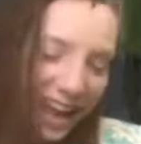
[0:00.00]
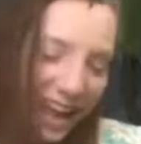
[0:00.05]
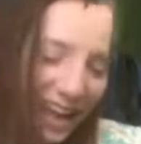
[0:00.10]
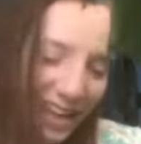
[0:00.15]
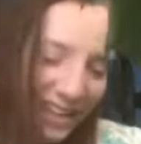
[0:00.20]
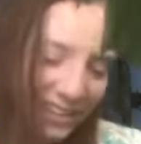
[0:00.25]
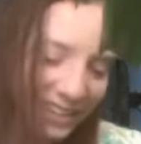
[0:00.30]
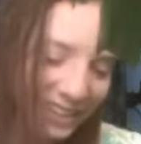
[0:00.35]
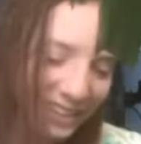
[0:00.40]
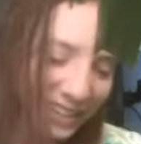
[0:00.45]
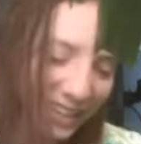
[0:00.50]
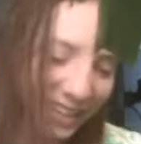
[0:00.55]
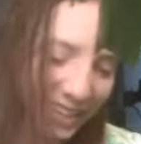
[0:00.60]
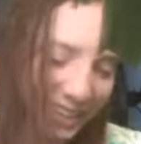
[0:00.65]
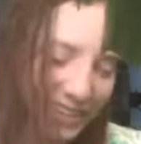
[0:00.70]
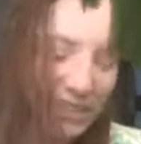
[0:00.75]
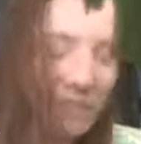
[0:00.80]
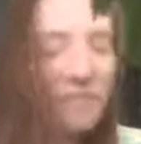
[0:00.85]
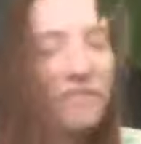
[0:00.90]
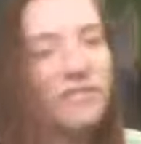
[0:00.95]
And it
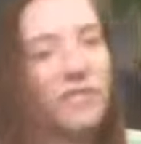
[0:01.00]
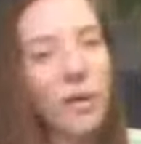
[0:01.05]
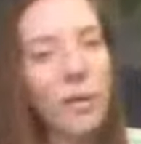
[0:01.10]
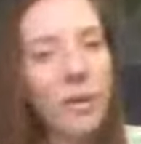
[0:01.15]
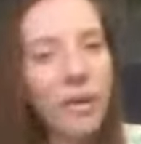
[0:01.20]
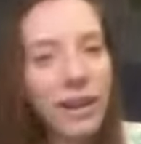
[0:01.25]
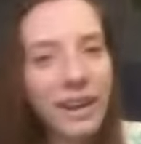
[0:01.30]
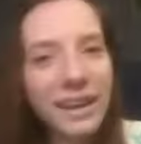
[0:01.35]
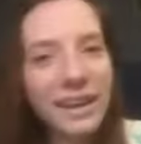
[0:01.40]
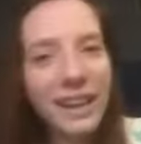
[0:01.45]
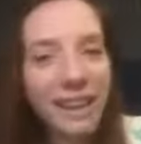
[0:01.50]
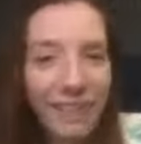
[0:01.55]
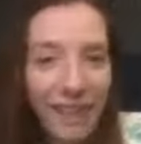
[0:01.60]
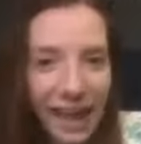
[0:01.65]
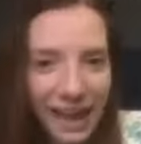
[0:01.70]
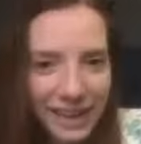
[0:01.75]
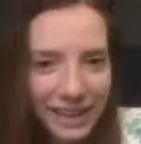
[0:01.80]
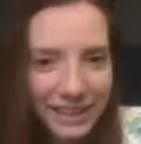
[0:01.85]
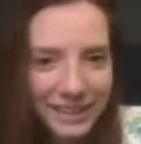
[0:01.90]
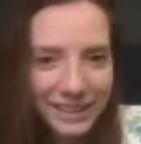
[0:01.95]
is 4
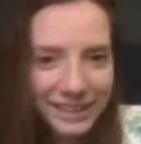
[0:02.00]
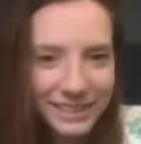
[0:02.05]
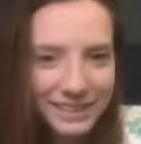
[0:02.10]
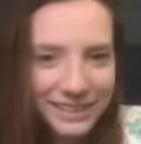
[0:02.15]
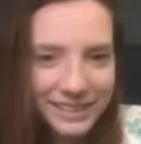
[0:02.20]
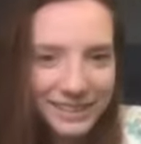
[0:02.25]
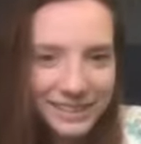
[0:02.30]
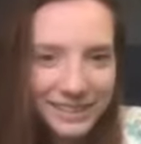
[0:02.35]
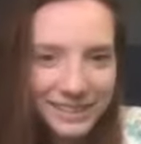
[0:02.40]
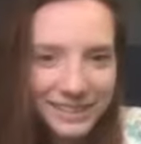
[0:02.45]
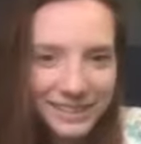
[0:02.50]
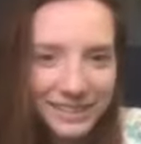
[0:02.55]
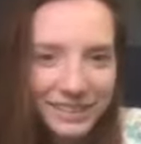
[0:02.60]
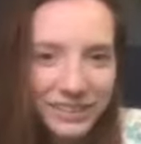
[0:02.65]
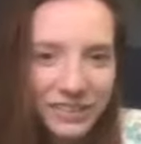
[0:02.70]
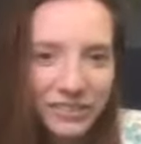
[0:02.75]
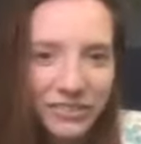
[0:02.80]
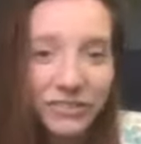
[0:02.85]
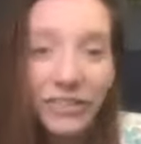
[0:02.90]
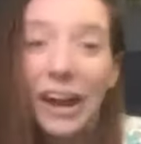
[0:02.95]
letters,
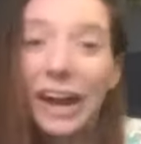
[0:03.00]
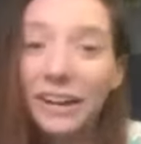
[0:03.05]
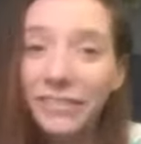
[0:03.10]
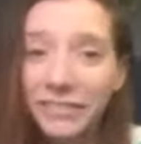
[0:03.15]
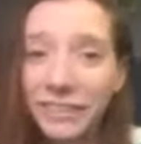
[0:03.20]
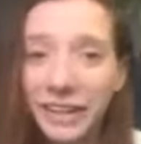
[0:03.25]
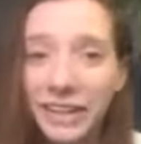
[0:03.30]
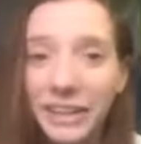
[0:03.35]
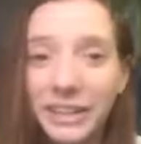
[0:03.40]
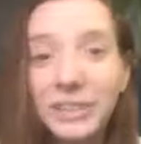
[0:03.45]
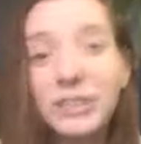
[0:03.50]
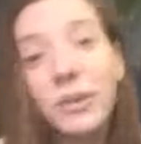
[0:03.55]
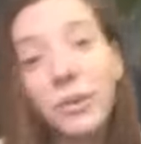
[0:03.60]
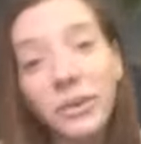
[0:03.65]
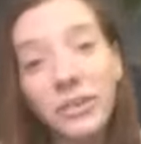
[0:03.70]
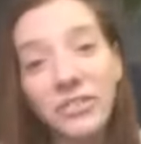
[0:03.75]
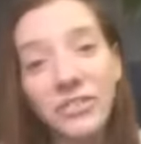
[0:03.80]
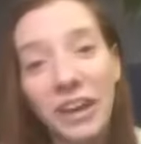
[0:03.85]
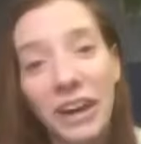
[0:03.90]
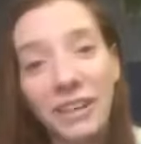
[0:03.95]
5 letters,
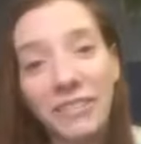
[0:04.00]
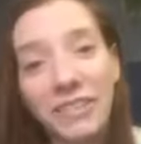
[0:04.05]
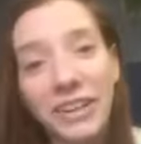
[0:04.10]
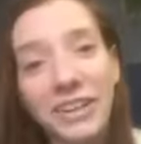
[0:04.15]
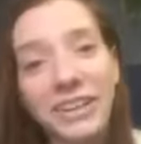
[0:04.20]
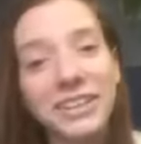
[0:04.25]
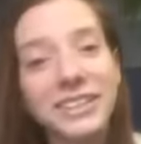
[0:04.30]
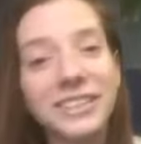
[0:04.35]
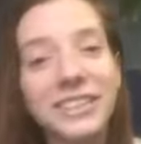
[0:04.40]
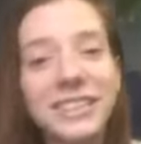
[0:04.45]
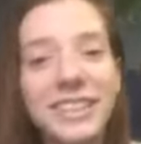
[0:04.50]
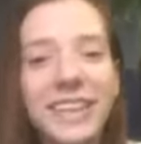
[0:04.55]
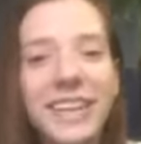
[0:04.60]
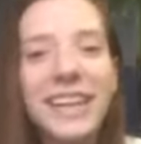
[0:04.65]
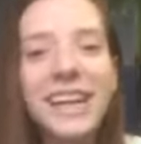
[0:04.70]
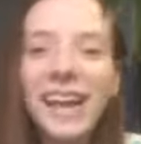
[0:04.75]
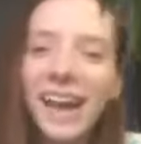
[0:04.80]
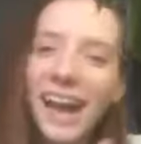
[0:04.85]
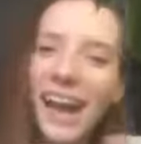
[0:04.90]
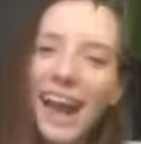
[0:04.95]
or 5 letters.
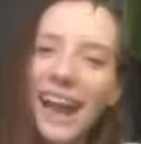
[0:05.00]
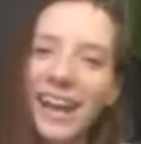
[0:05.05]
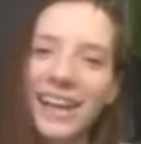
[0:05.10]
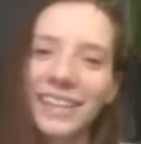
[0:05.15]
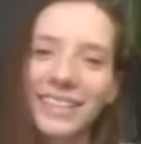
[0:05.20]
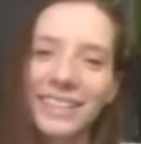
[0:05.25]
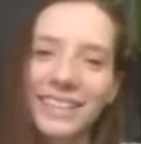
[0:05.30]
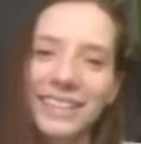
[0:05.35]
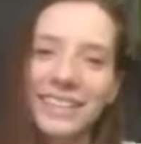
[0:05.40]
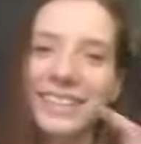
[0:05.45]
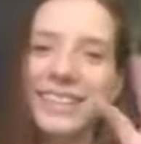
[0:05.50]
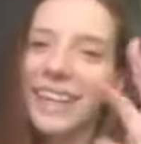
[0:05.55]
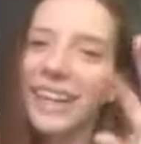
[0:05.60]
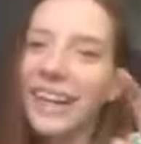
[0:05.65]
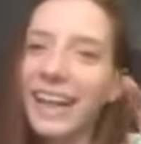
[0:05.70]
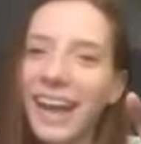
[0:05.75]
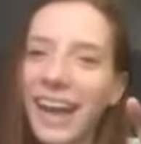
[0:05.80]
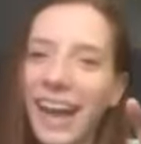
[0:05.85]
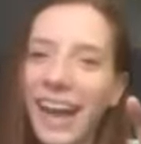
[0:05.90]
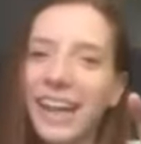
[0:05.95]
Hand,
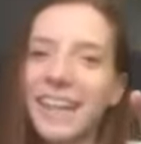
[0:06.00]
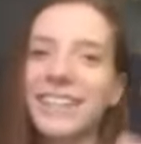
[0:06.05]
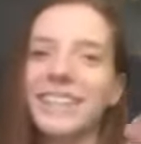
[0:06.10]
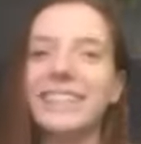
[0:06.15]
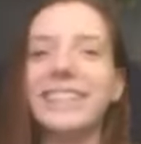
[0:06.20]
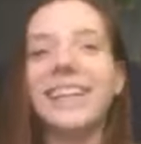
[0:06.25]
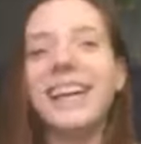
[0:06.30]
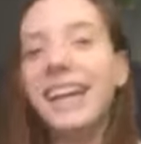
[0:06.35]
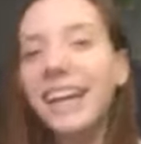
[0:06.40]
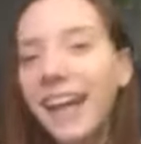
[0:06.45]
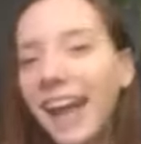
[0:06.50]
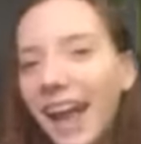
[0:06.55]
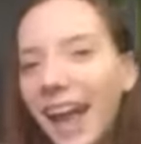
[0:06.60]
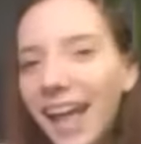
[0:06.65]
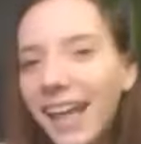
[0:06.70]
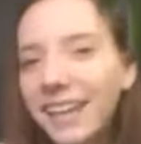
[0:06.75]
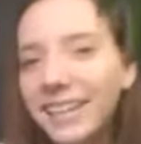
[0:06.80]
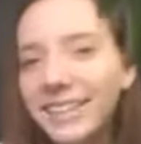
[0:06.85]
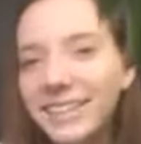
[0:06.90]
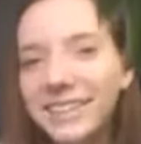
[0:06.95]

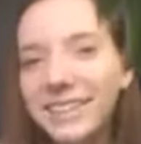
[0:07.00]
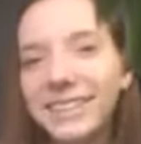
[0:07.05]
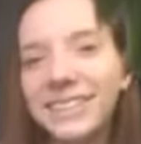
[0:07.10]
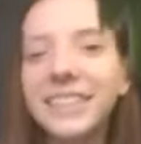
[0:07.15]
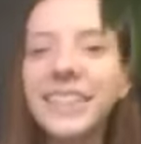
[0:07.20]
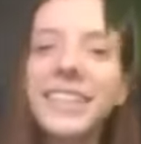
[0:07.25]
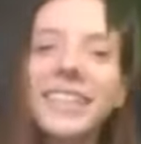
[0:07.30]
hands.